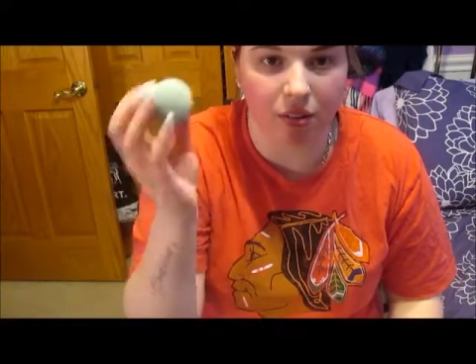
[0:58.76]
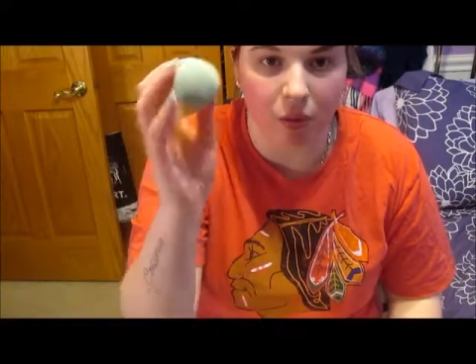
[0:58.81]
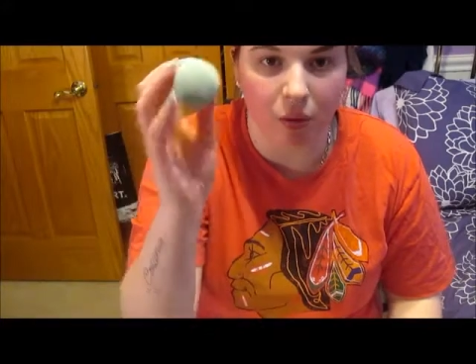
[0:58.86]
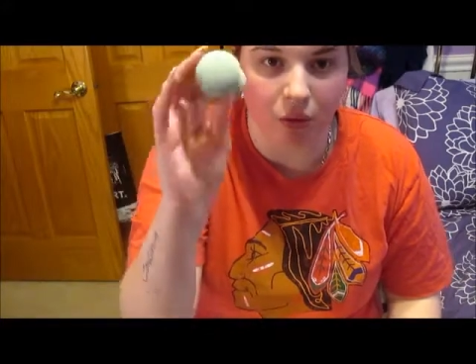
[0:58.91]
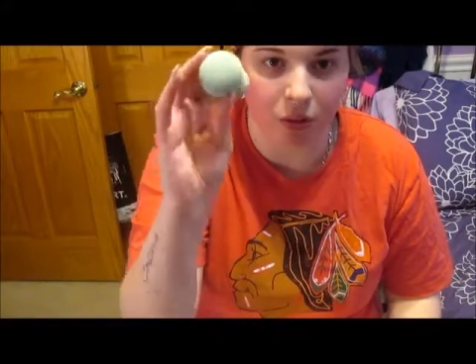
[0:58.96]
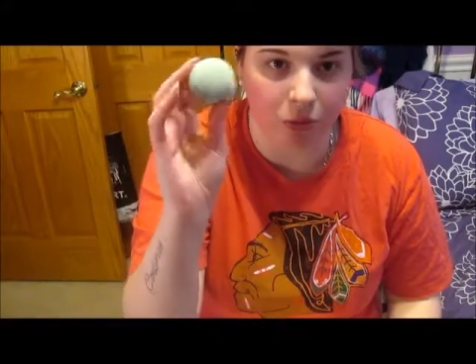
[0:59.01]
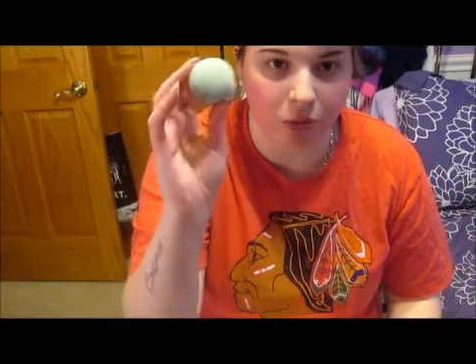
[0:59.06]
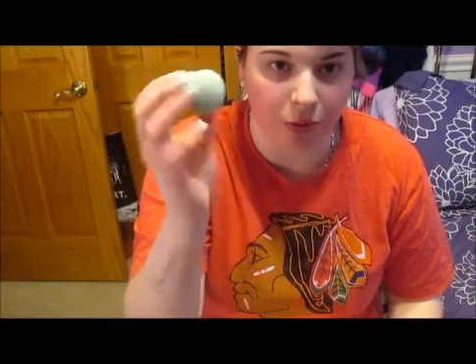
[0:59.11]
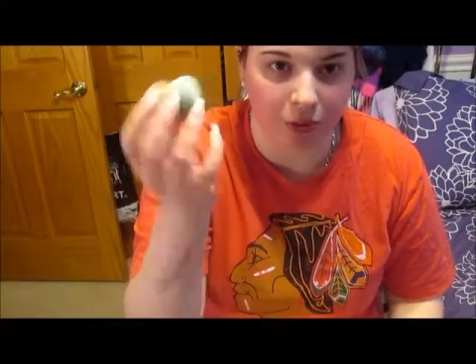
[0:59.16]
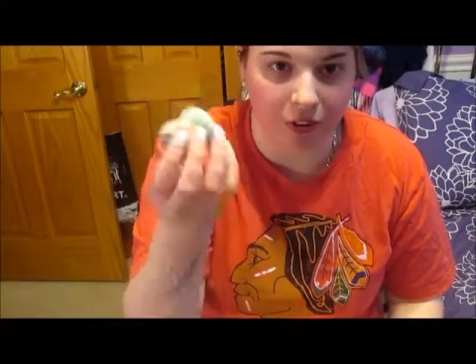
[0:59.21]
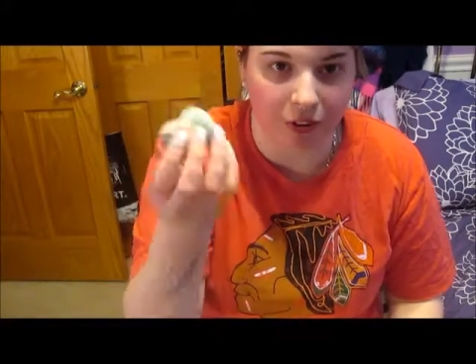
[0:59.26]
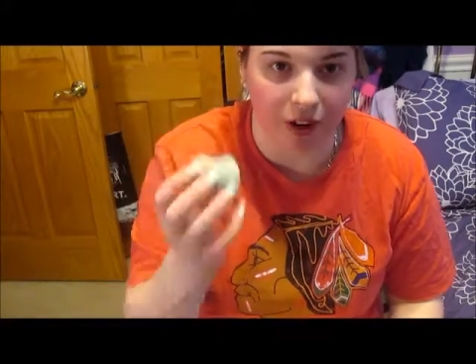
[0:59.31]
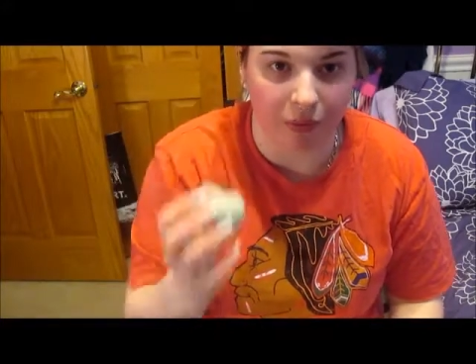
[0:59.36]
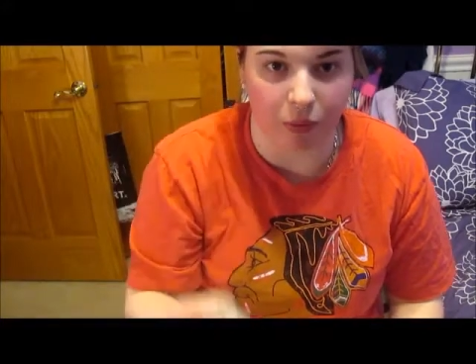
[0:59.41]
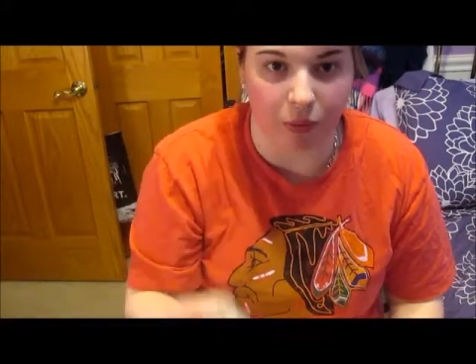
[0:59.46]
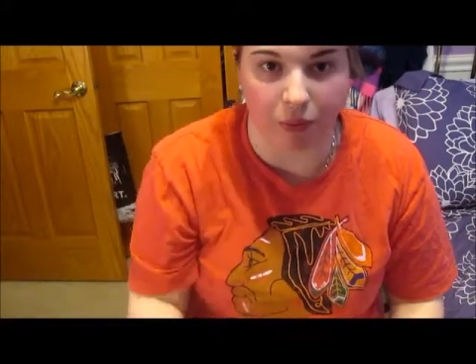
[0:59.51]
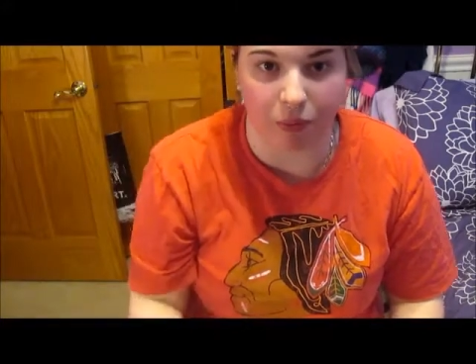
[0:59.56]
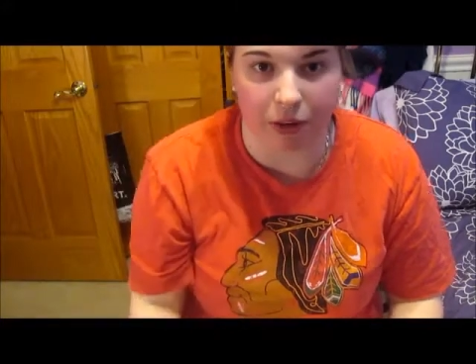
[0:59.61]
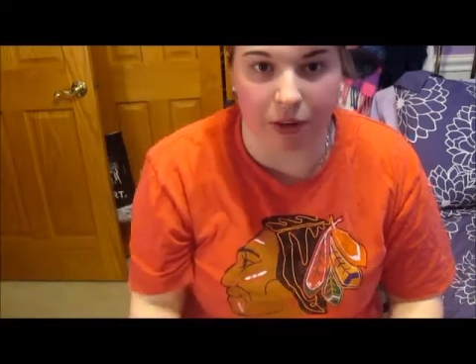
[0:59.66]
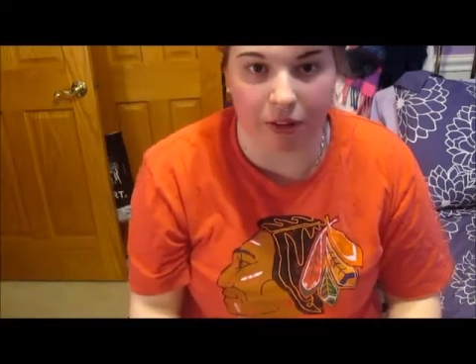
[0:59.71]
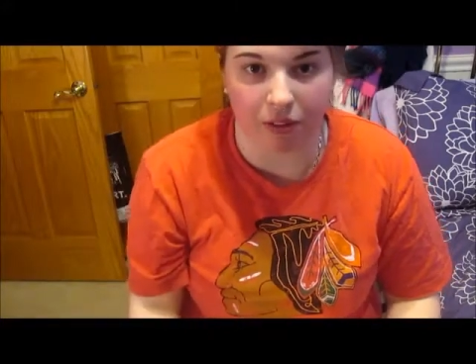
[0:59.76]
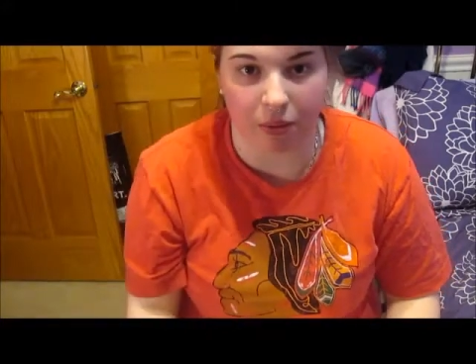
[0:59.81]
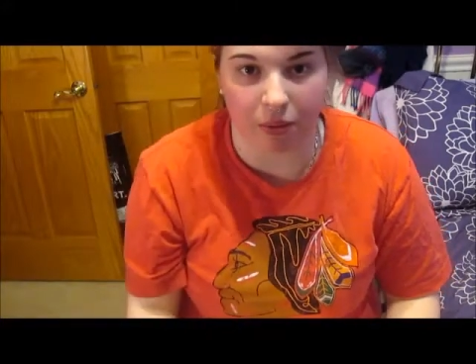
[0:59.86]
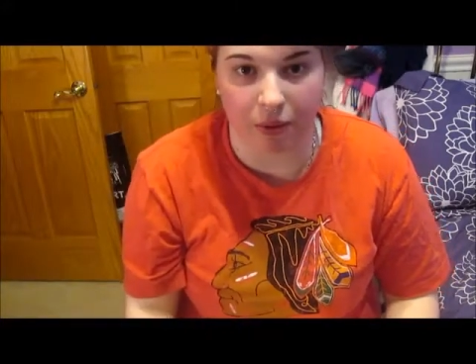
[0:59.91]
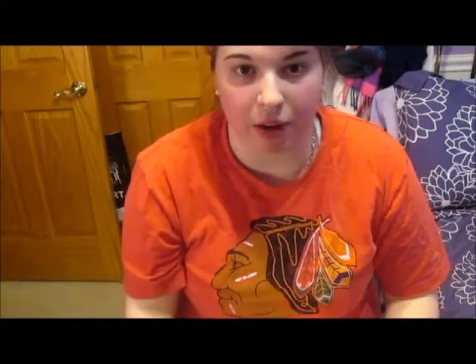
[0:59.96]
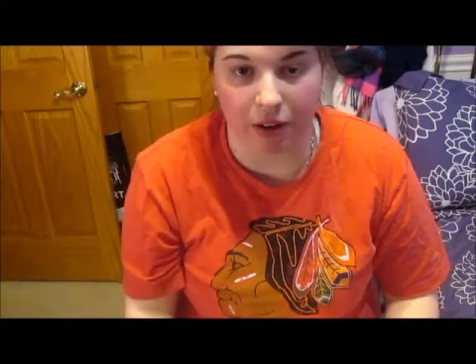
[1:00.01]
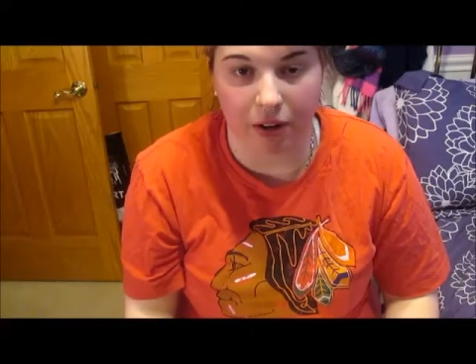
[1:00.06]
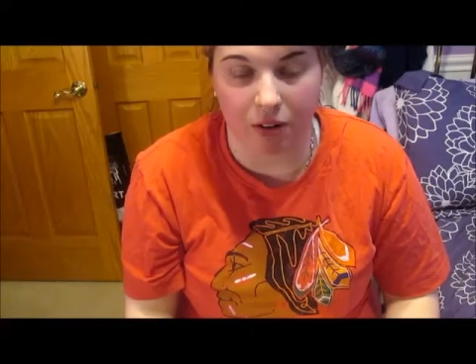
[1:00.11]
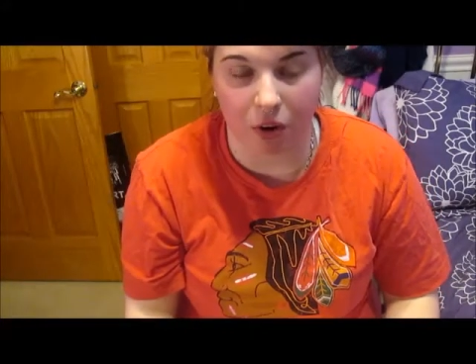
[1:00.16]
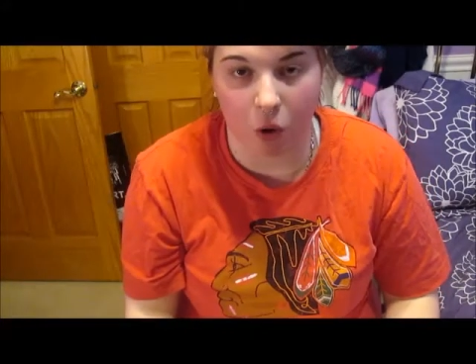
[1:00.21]
the only sponge I have with me because I'm
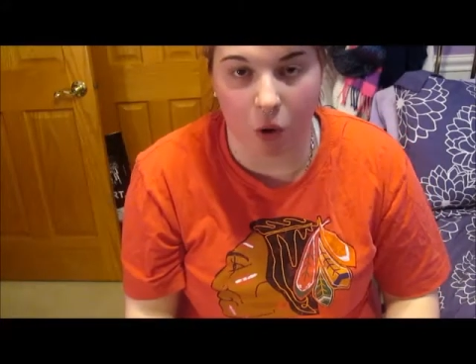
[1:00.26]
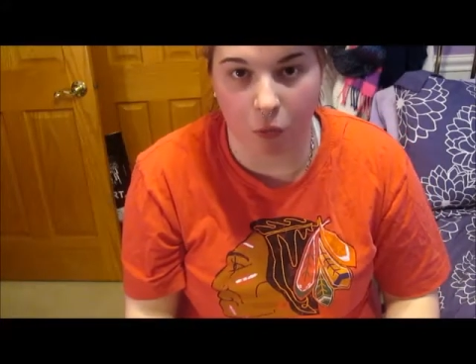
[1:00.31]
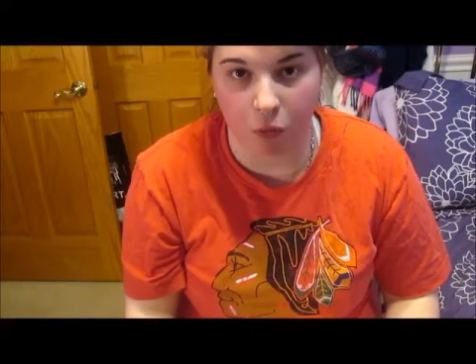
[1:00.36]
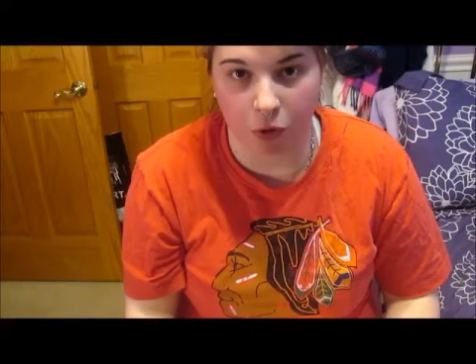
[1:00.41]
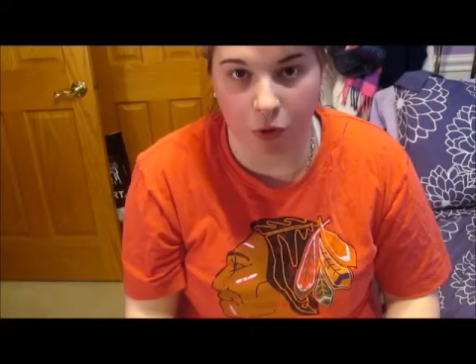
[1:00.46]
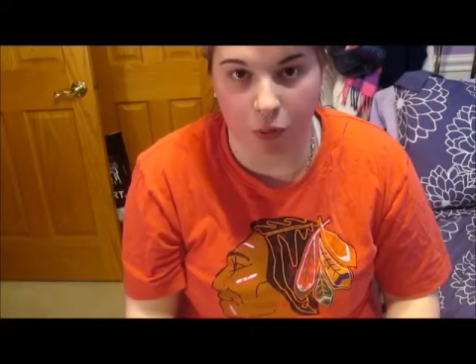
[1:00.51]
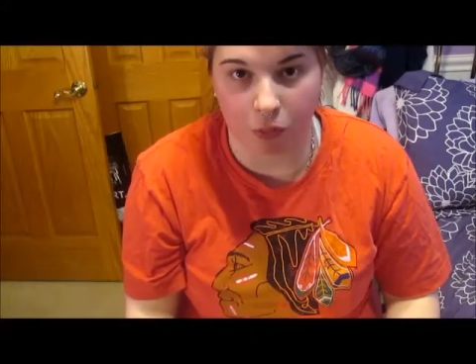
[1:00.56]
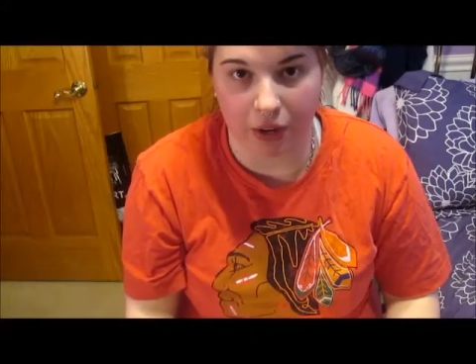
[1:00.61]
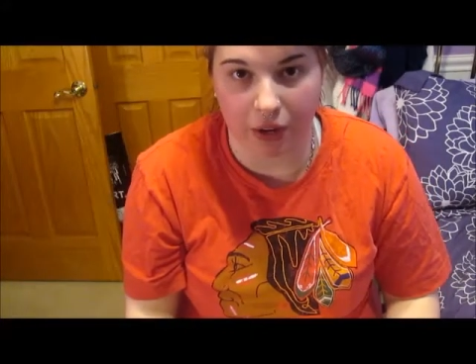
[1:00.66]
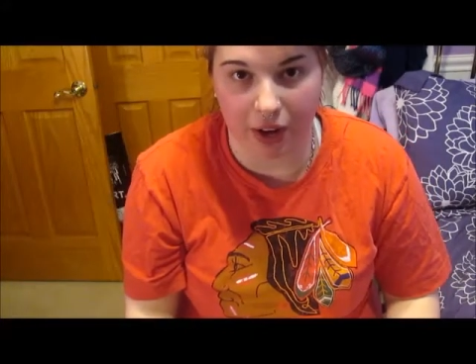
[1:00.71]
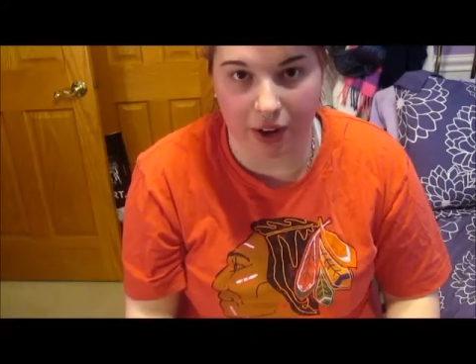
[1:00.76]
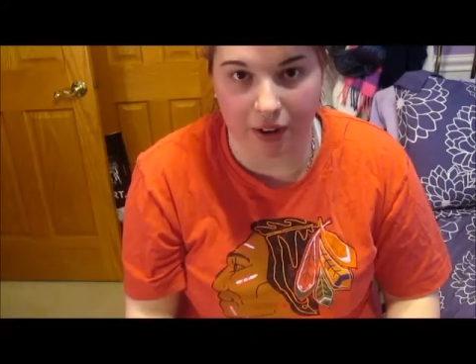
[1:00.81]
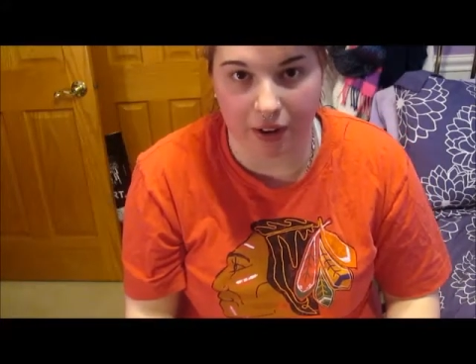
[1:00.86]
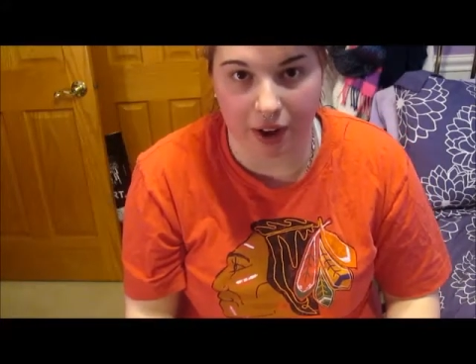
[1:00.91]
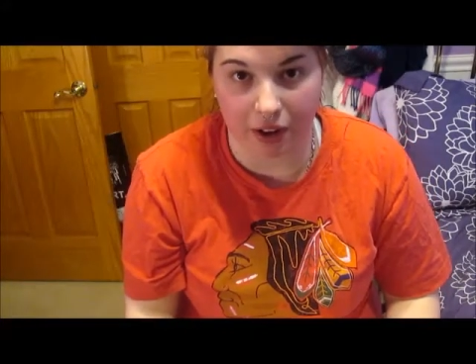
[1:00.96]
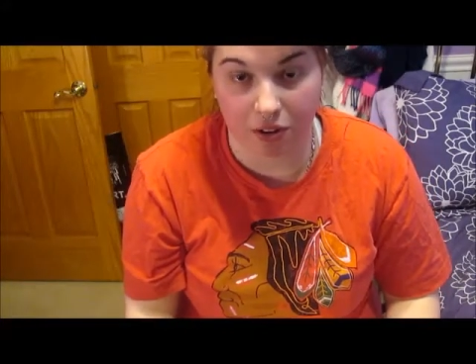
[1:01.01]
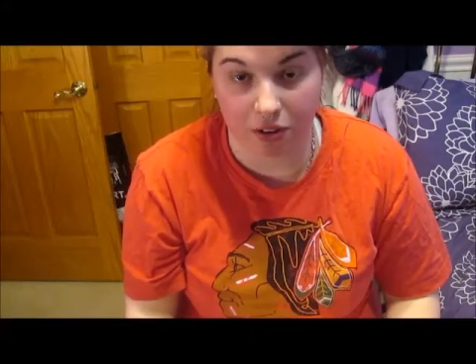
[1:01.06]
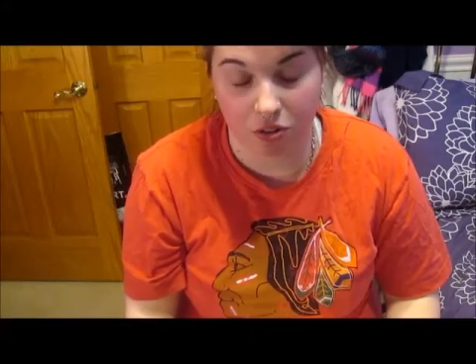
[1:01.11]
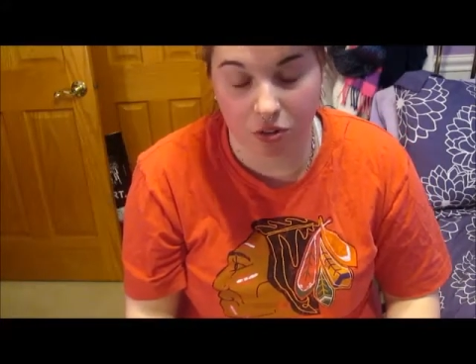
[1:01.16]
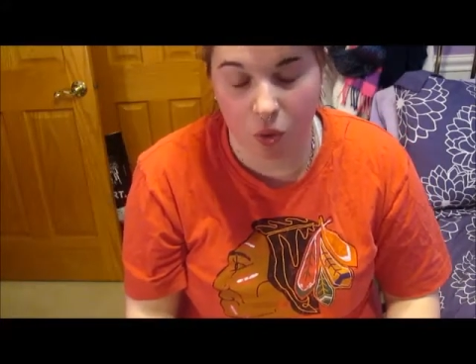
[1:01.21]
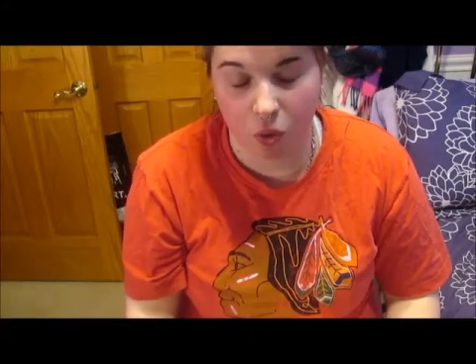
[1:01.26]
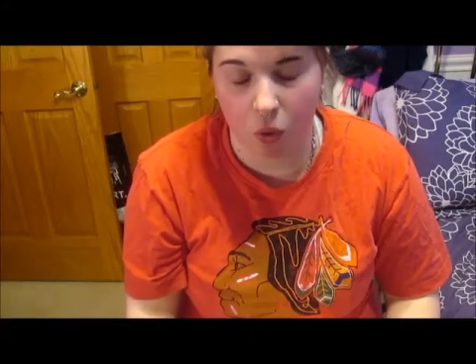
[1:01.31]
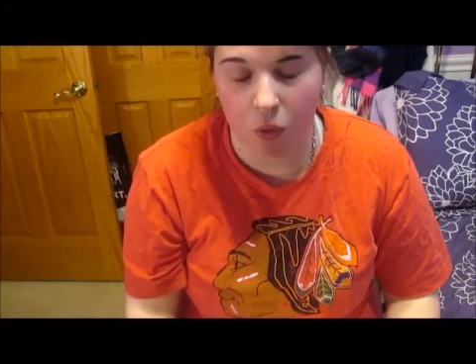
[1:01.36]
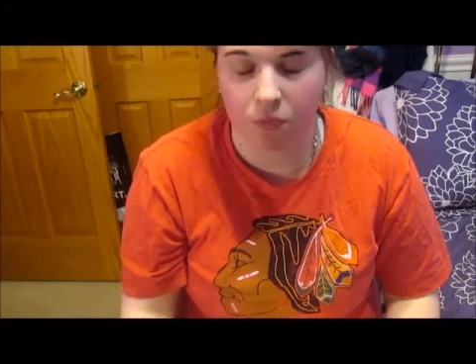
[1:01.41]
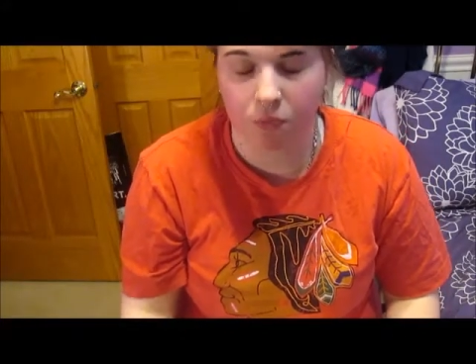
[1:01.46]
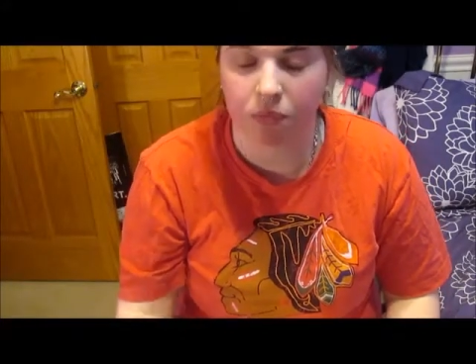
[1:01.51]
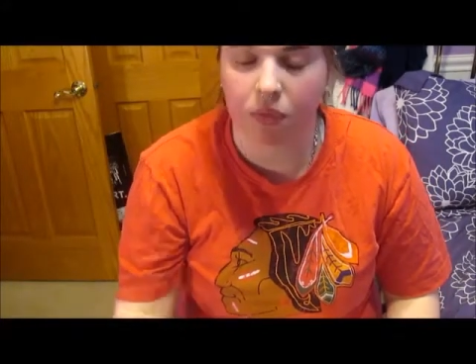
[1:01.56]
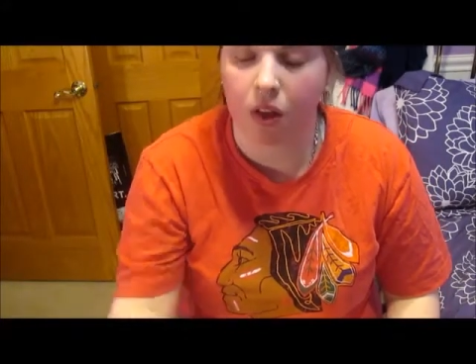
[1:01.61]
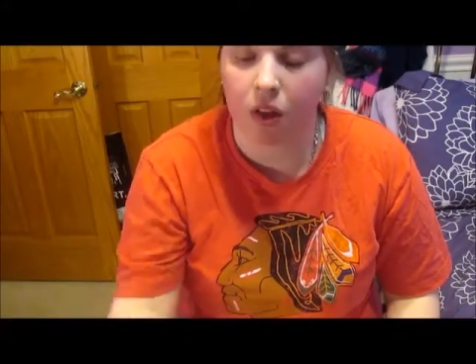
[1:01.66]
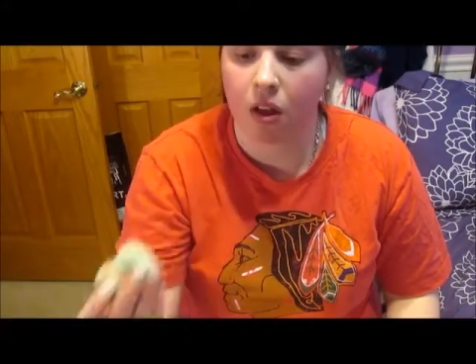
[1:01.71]
at home for the weekend, not at school.